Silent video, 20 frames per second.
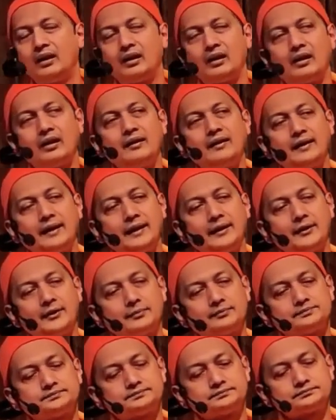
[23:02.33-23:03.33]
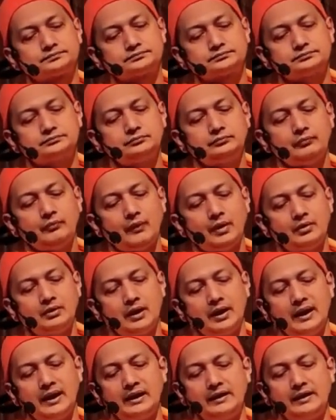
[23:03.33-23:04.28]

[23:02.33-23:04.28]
He says the